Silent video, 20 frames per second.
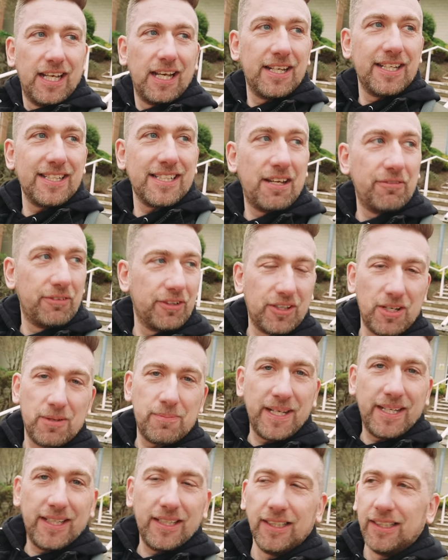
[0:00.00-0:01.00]
And it's never going to
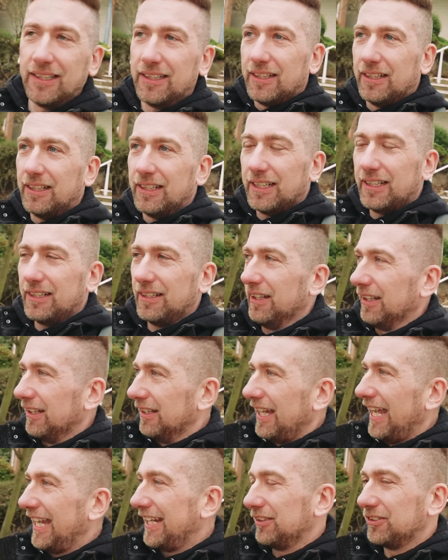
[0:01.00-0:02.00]
be a
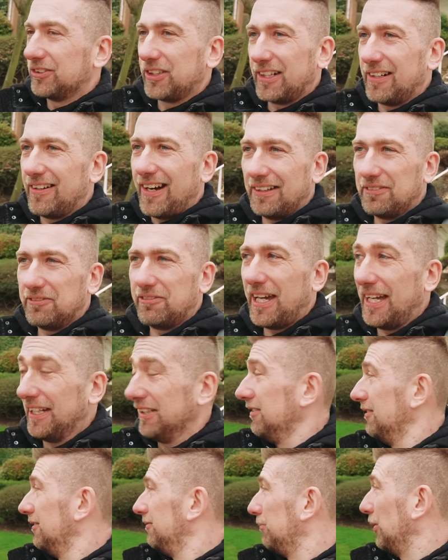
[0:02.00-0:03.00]
800 grand
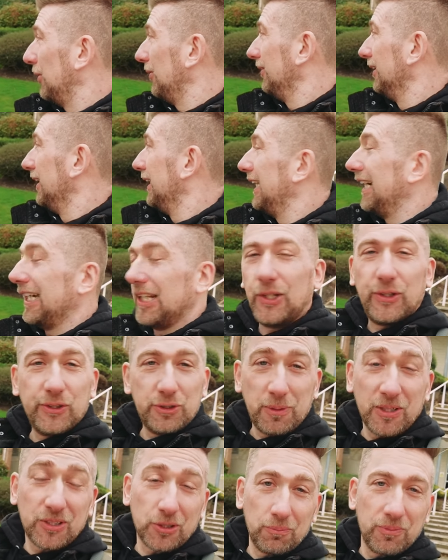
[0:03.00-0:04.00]
van, but it'll
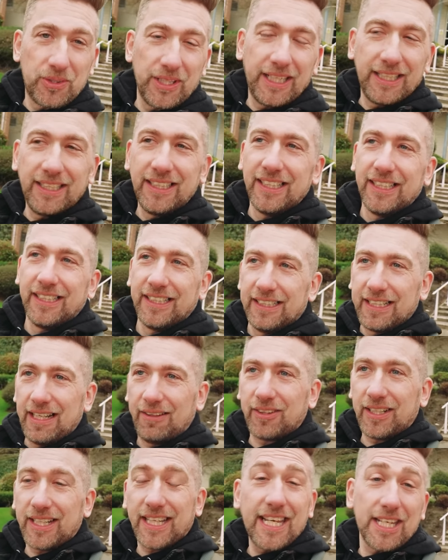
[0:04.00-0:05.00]
always be something that
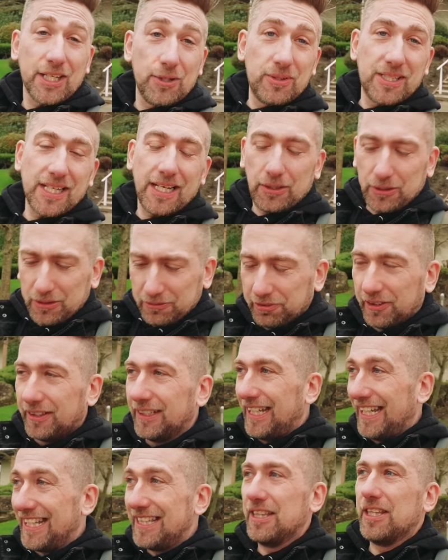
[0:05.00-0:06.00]
I'm going to get use out of
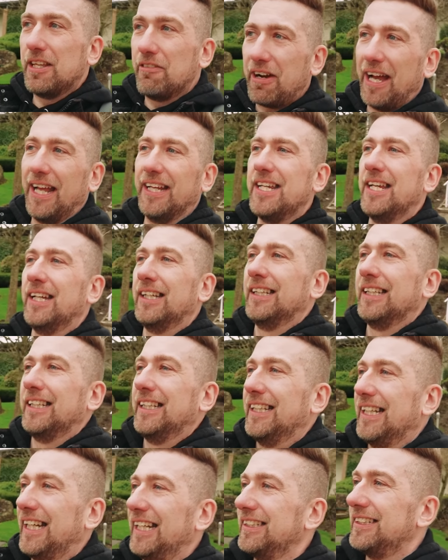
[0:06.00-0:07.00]
in the van.
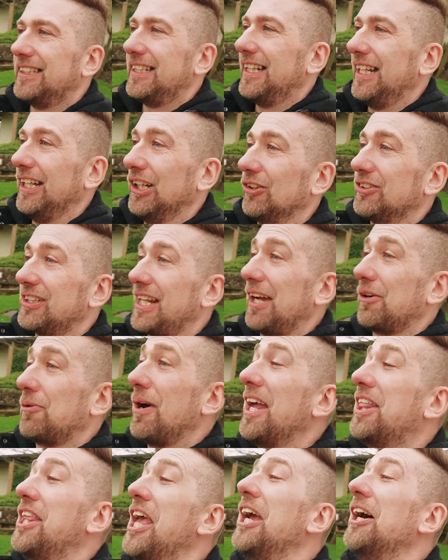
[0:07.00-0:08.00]
And it looks like
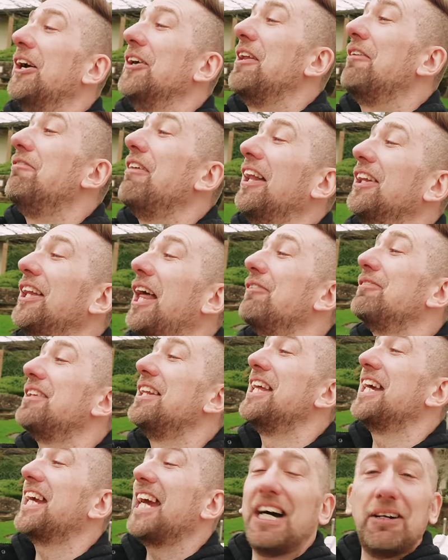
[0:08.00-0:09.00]
we're the only van left
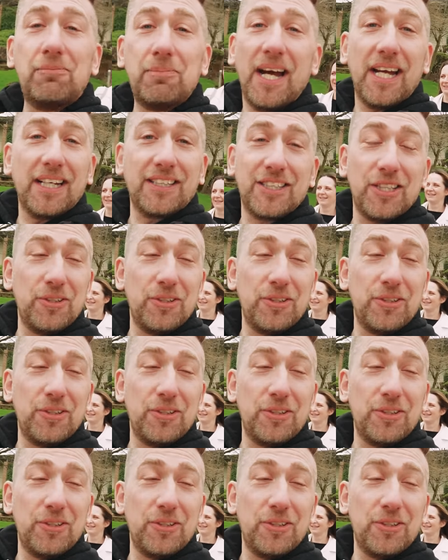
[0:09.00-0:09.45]
in the car park